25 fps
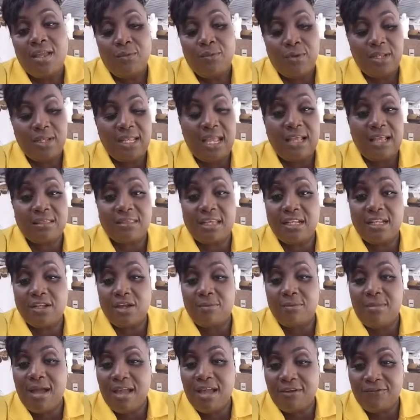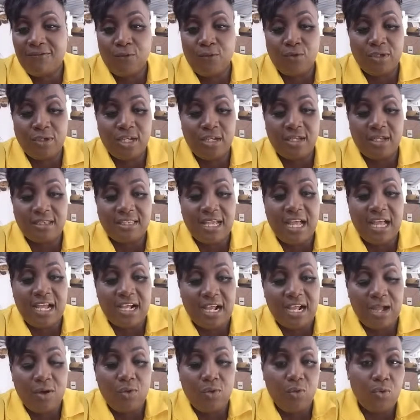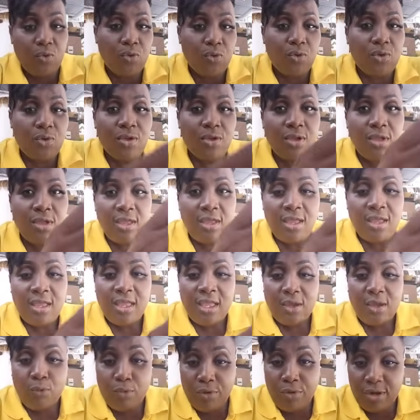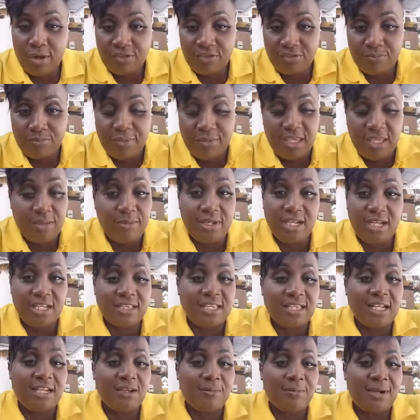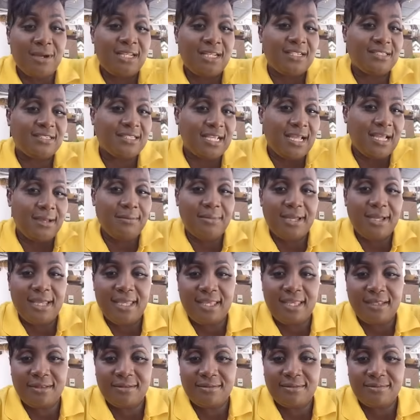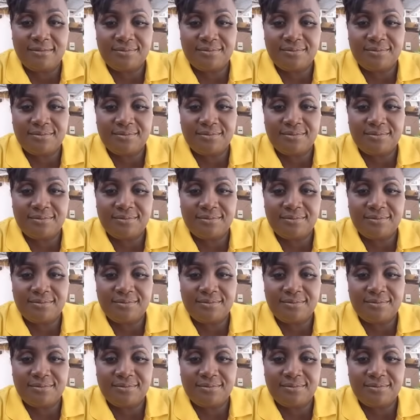When you say no buy food, you not talk a who. Worse me, me not tell nobody say I'm mine.